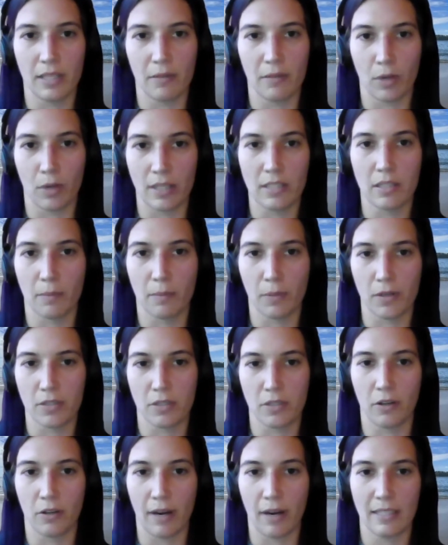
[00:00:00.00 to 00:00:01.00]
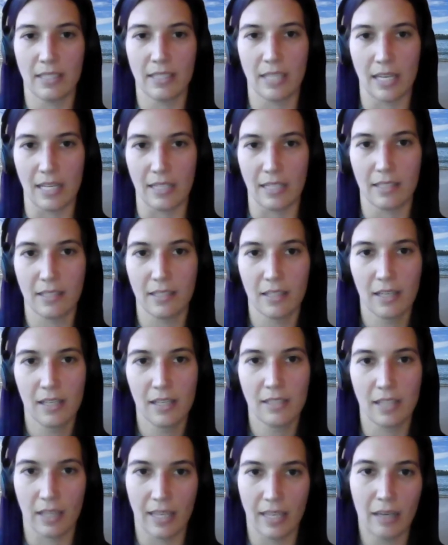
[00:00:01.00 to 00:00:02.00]
wants to pursue grad studies
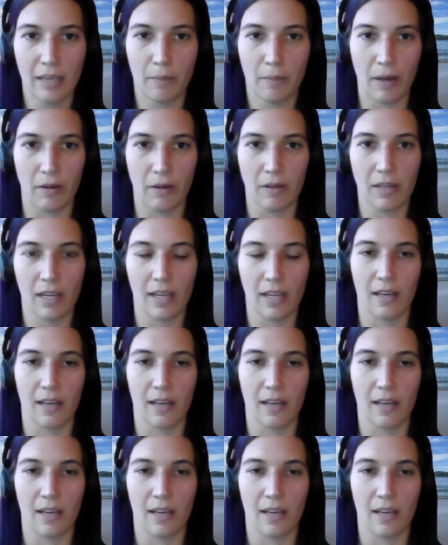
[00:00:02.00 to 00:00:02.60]
to think about